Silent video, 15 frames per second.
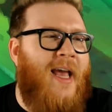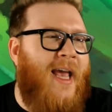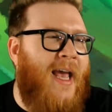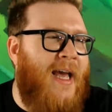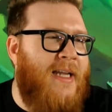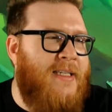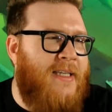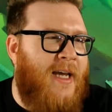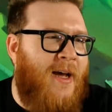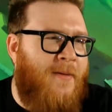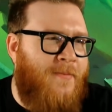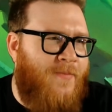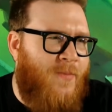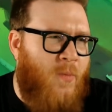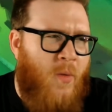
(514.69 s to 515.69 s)
and
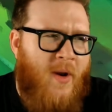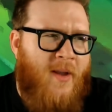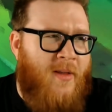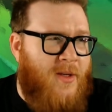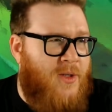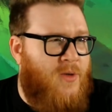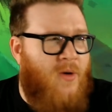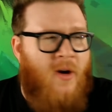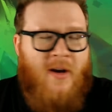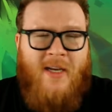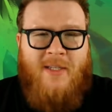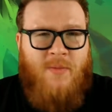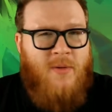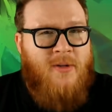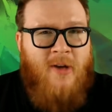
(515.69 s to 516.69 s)
um, one of the
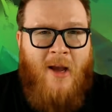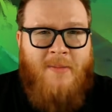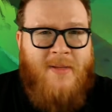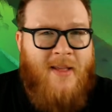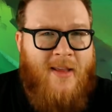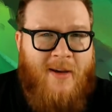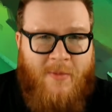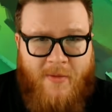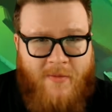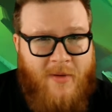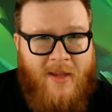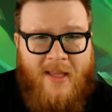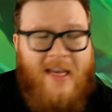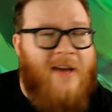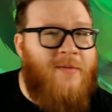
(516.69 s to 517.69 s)
strongest one drops I think we've
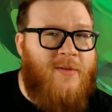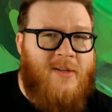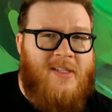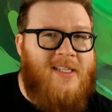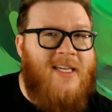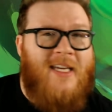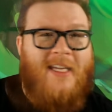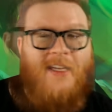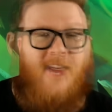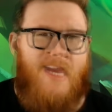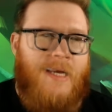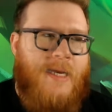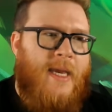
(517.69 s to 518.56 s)
really ever seen.